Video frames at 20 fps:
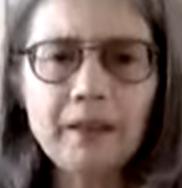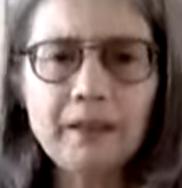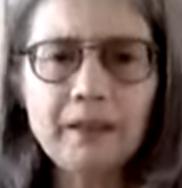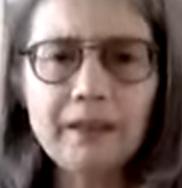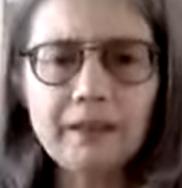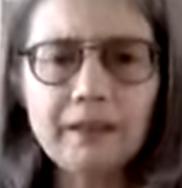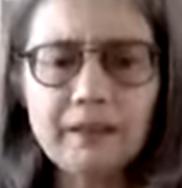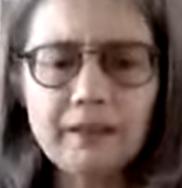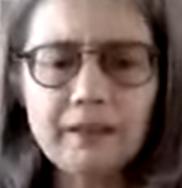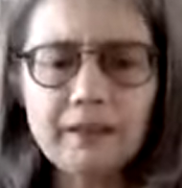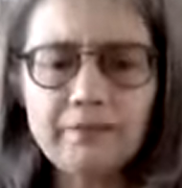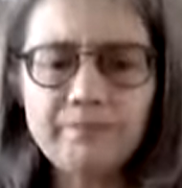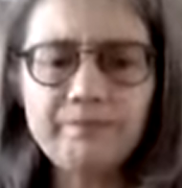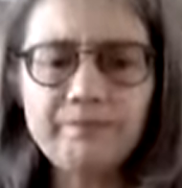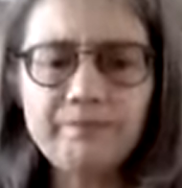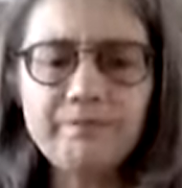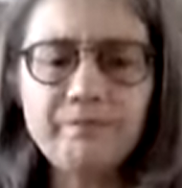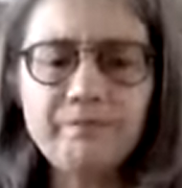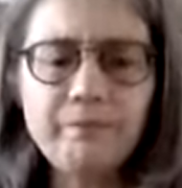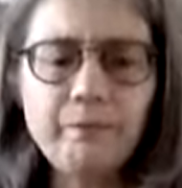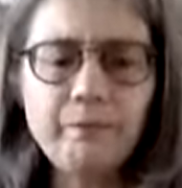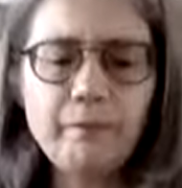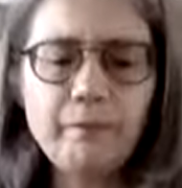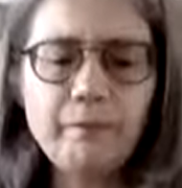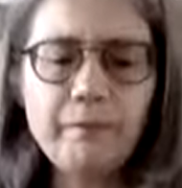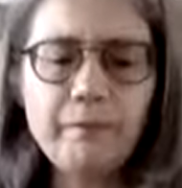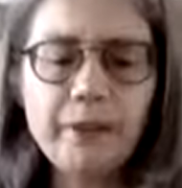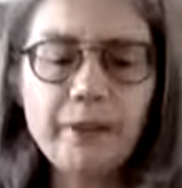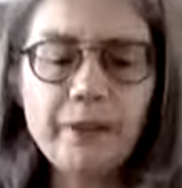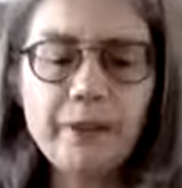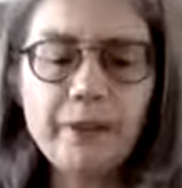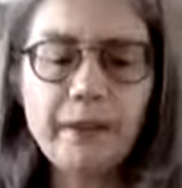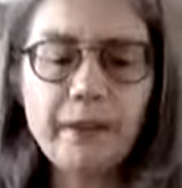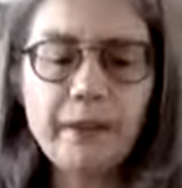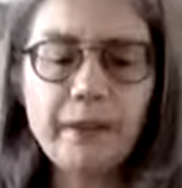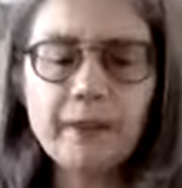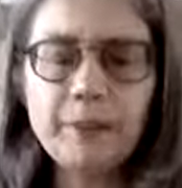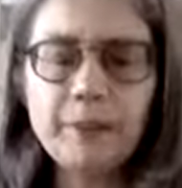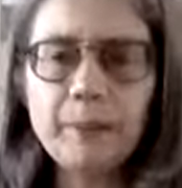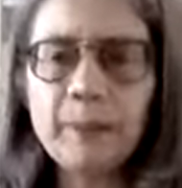this fear
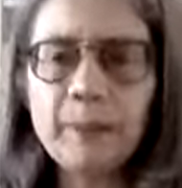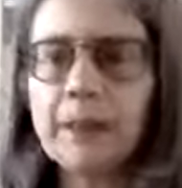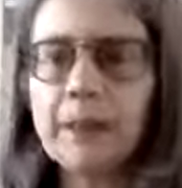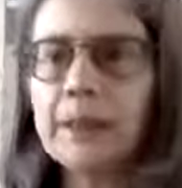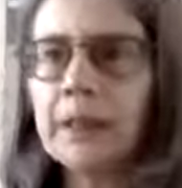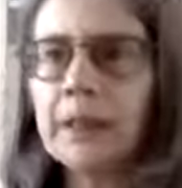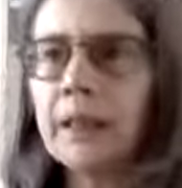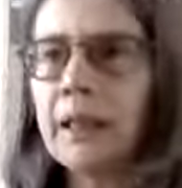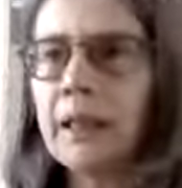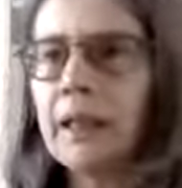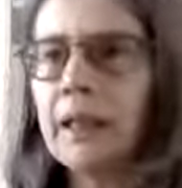aspect.